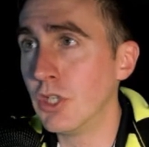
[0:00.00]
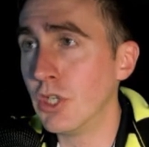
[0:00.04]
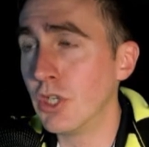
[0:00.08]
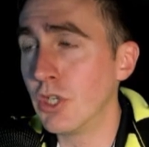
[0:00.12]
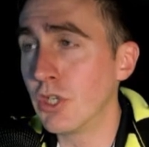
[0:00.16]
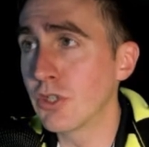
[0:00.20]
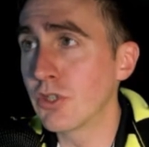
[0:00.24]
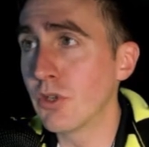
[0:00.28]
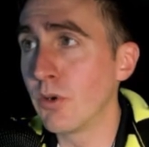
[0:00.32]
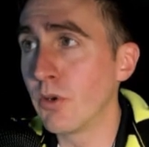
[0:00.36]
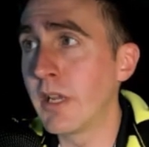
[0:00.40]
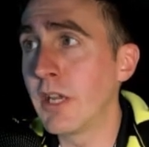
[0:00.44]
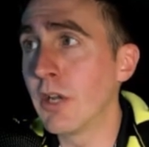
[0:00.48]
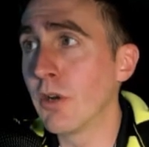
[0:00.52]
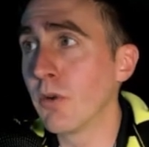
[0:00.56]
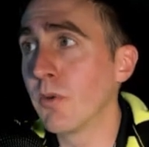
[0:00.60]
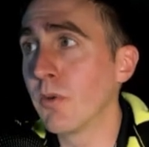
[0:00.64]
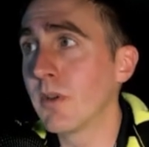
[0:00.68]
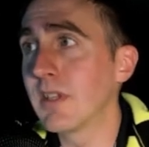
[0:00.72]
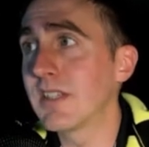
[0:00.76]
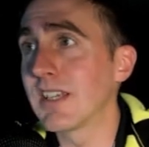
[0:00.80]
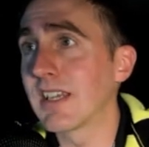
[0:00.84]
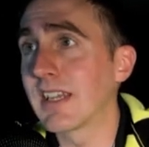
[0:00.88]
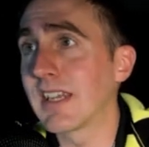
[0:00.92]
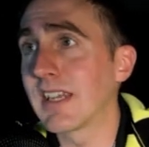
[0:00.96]
So here
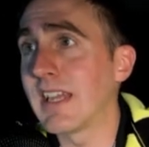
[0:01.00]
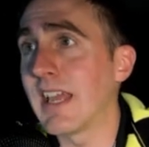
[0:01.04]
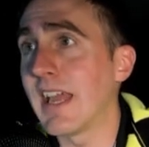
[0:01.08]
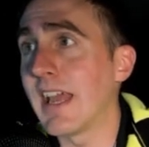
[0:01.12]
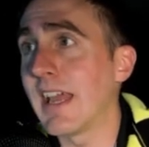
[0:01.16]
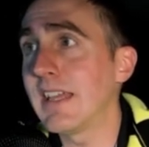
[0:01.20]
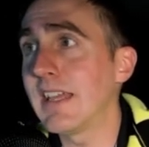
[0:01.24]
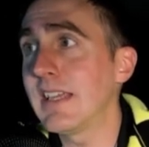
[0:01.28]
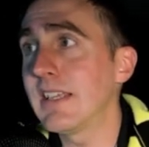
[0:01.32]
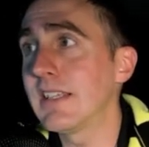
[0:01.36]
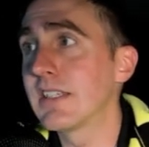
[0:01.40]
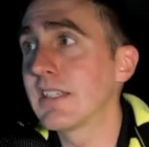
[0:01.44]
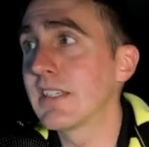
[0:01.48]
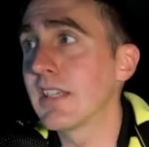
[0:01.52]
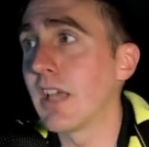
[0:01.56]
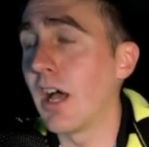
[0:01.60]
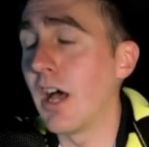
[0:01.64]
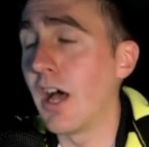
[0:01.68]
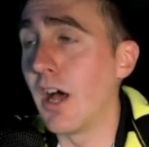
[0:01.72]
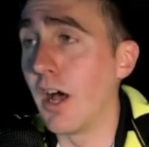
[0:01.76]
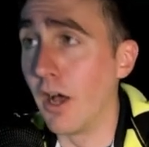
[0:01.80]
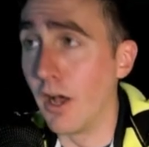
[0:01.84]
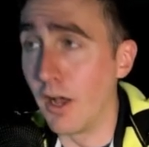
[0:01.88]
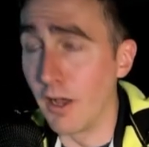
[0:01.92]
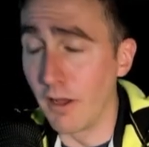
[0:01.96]
was a case
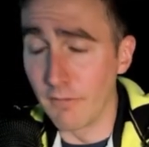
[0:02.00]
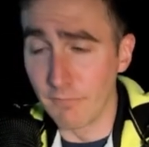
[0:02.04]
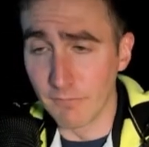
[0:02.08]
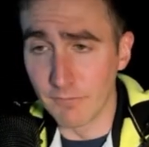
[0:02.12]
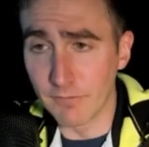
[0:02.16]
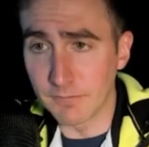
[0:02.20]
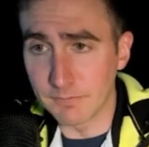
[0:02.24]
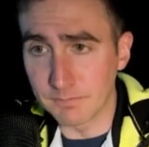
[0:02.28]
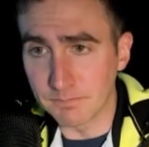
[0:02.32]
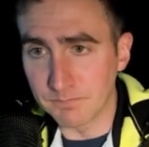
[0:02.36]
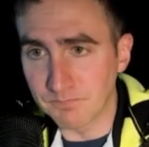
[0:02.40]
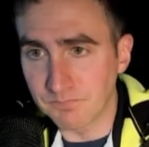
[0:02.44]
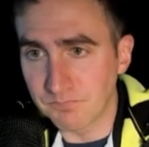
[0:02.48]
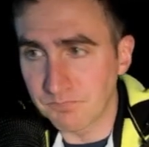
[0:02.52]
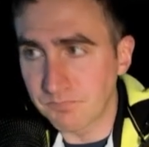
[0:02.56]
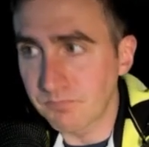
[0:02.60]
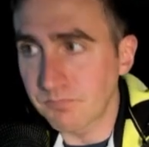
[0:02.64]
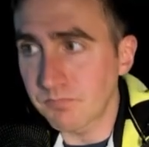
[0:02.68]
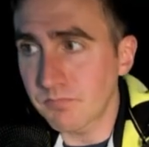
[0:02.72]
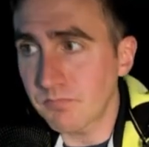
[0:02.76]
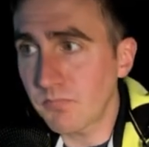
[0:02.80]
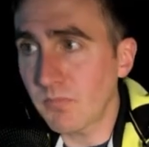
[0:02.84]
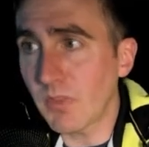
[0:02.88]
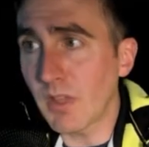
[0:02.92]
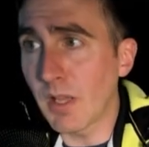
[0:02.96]
of
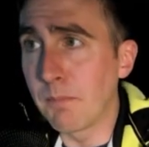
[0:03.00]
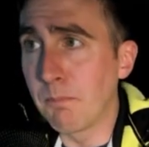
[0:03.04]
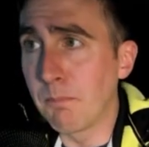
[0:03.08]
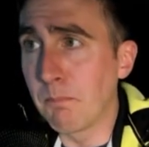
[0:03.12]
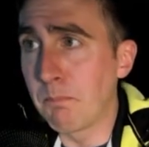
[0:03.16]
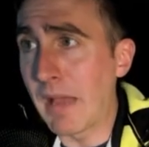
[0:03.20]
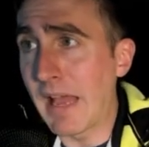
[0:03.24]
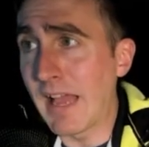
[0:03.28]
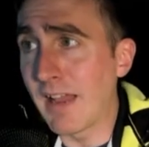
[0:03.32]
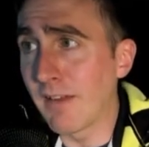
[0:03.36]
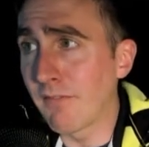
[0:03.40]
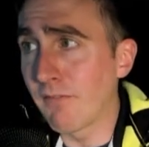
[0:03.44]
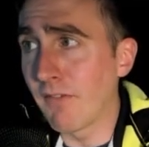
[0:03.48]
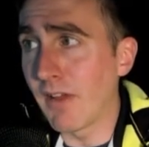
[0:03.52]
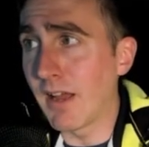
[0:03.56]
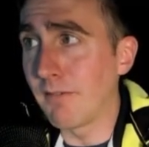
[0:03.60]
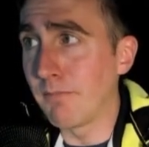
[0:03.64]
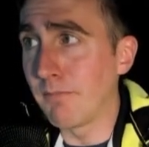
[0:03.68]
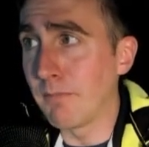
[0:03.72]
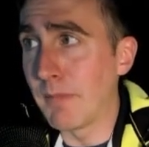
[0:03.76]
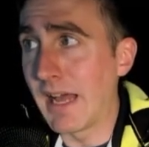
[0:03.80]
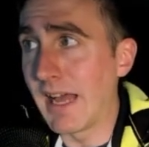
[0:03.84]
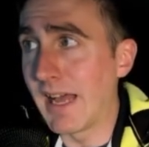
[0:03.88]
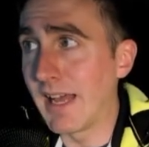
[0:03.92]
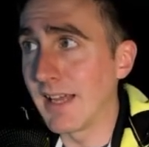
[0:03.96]
bag valve
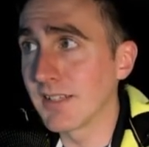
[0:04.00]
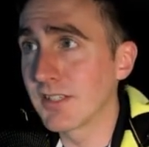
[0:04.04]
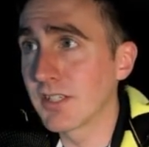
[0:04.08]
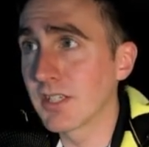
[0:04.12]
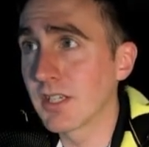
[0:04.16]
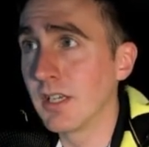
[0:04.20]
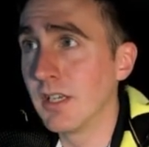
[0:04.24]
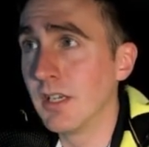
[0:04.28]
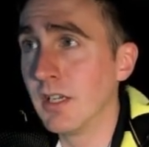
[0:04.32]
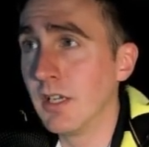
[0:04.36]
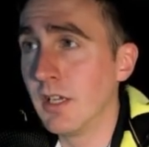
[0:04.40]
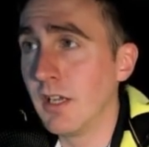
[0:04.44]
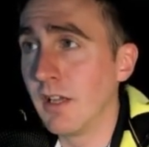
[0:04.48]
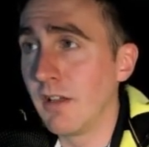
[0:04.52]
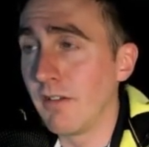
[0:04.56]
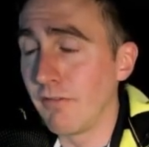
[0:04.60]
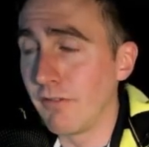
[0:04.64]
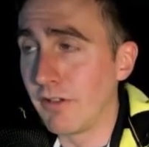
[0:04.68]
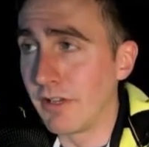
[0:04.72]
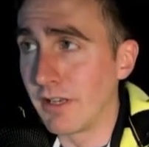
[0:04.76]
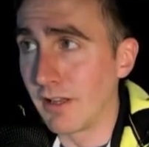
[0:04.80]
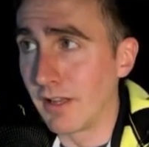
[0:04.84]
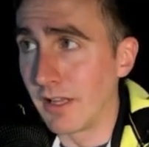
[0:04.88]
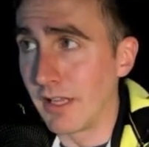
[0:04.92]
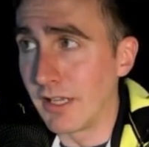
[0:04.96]
mask
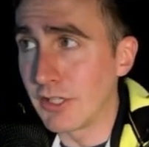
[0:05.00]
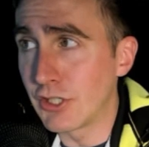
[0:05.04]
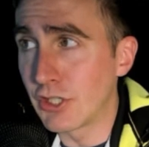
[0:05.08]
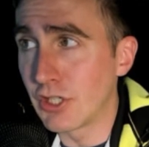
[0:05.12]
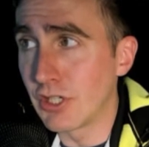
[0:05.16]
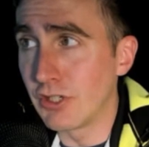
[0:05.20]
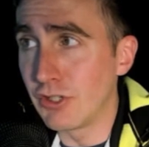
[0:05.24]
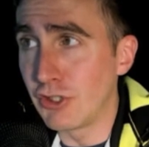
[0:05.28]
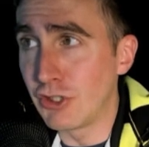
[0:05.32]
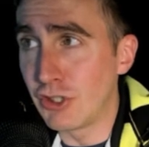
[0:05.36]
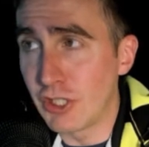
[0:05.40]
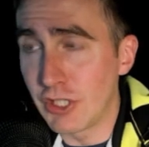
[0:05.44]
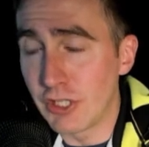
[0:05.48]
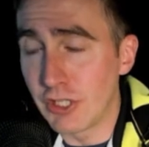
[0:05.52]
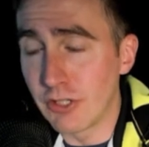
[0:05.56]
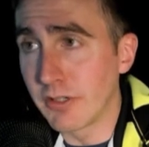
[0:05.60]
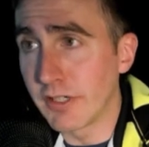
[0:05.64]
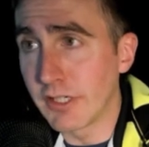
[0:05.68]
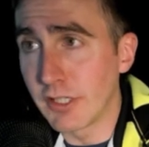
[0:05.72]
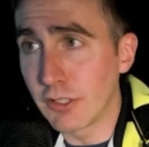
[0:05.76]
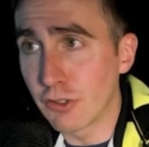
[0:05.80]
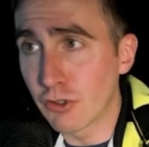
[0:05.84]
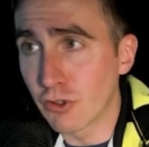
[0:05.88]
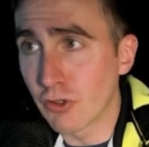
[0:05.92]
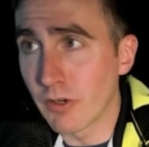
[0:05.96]
ventilation
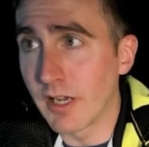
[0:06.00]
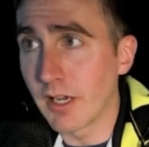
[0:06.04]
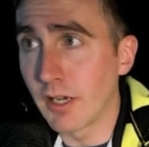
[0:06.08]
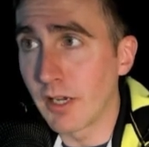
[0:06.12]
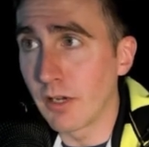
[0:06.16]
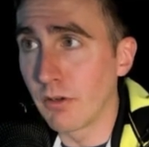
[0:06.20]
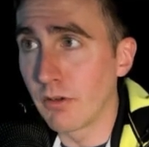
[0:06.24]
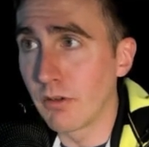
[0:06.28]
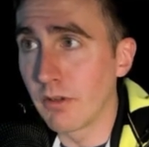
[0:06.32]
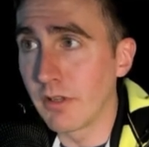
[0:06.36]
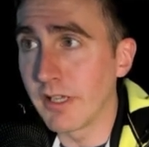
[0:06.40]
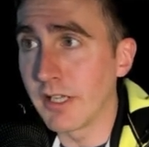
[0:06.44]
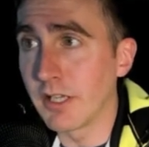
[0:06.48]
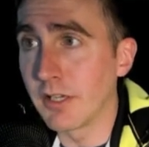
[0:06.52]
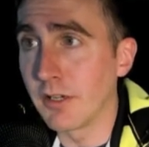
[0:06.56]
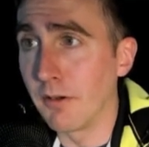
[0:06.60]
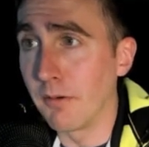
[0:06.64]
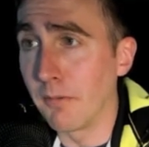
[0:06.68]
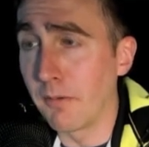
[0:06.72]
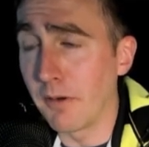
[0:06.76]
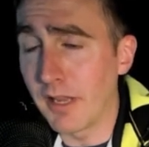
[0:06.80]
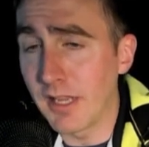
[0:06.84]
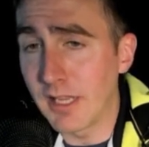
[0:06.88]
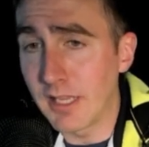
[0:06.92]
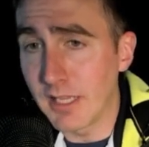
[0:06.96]
during
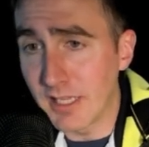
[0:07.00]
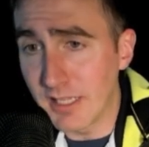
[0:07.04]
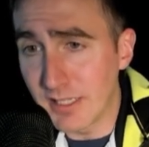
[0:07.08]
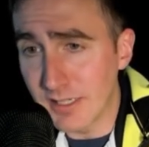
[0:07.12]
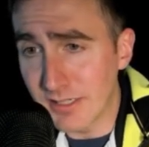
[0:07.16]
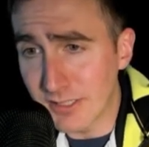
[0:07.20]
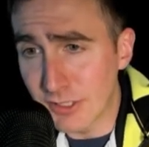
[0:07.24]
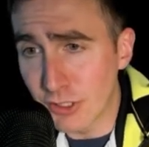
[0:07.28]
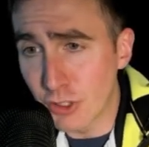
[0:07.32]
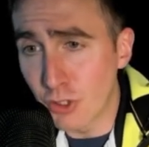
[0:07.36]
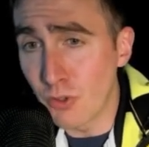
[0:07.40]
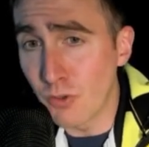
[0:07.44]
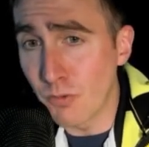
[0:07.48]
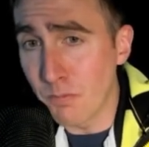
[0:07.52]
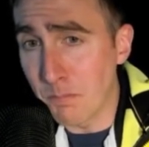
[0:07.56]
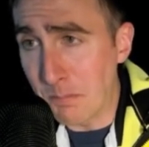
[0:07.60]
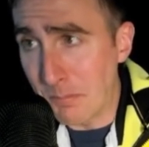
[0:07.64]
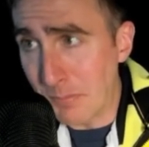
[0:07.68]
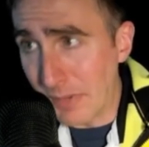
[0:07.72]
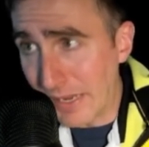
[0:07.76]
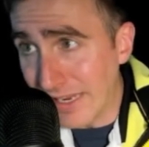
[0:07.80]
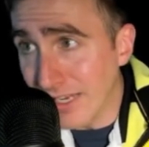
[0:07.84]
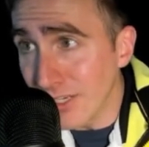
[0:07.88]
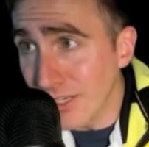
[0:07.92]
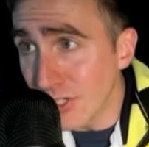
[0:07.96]
tracheal
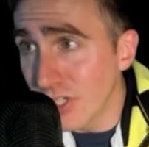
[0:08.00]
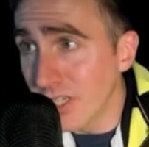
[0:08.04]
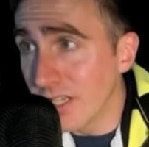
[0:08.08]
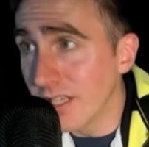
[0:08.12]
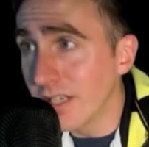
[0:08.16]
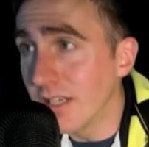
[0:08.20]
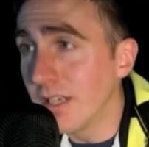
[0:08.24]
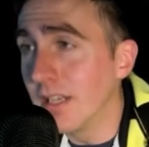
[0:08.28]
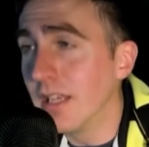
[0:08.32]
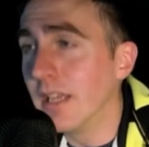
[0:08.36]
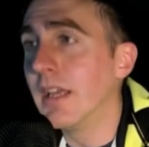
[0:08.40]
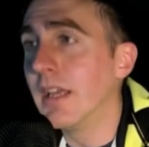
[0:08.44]
intubation.